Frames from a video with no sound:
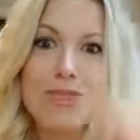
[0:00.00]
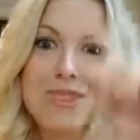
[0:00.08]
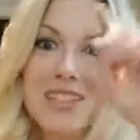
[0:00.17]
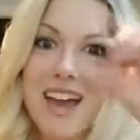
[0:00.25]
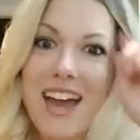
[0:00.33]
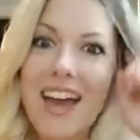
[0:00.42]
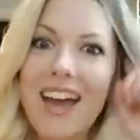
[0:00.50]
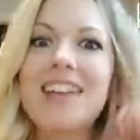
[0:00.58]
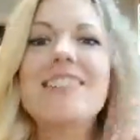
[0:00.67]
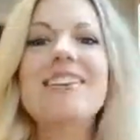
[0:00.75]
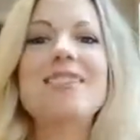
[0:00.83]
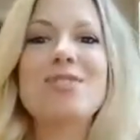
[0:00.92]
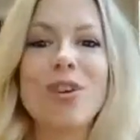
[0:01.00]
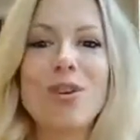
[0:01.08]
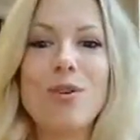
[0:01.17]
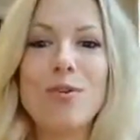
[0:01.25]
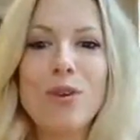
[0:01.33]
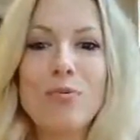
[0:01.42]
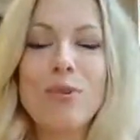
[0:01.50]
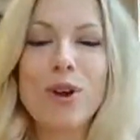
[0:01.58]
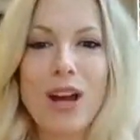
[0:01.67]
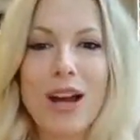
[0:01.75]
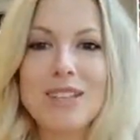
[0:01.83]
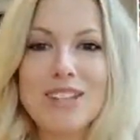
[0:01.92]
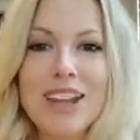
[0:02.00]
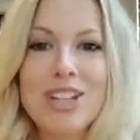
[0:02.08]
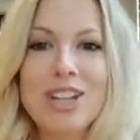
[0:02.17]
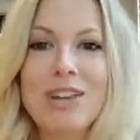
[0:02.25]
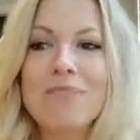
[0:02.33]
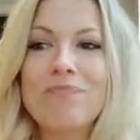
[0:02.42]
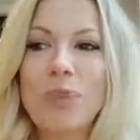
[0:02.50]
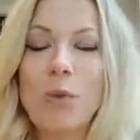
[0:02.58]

said they struggle with procrastination,